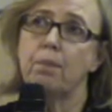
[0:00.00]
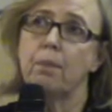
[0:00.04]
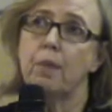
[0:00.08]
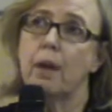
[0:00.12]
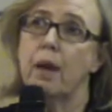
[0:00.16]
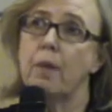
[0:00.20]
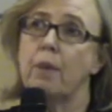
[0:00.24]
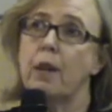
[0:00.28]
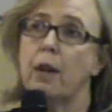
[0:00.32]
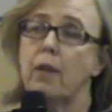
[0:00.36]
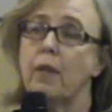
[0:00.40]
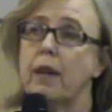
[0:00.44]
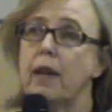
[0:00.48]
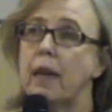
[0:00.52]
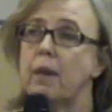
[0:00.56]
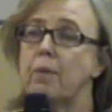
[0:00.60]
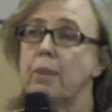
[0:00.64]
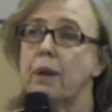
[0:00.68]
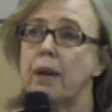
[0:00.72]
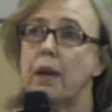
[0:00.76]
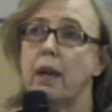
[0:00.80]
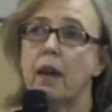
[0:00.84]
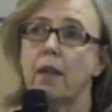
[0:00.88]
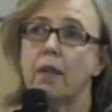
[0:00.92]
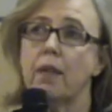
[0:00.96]
I'm the only
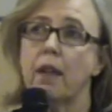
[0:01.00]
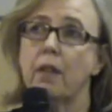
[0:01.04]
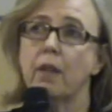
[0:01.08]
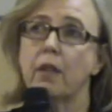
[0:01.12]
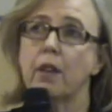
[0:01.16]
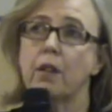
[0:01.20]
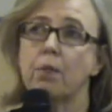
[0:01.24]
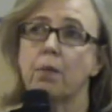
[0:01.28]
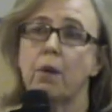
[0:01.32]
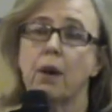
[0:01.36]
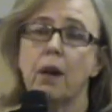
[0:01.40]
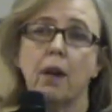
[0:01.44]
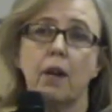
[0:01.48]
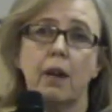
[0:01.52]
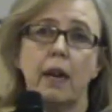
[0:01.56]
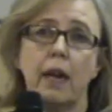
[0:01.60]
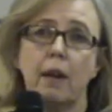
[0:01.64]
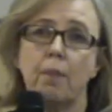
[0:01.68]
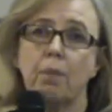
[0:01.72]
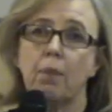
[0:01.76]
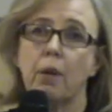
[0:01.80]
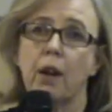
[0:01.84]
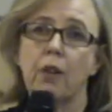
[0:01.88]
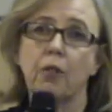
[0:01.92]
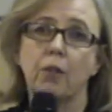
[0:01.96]
MP, I think, that's put out
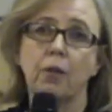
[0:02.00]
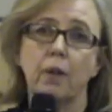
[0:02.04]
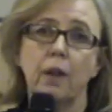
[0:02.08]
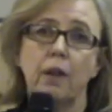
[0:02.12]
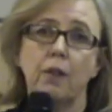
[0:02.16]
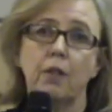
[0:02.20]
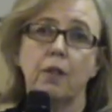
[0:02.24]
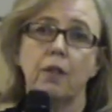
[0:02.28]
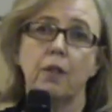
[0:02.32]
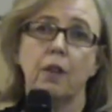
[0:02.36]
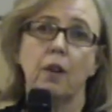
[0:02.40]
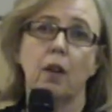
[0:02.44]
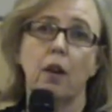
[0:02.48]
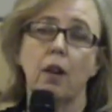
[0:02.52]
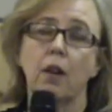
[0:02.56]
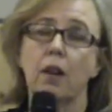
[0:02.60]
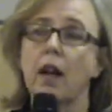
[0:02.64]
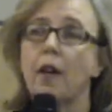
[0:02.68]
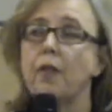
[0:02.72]
any press releases at all.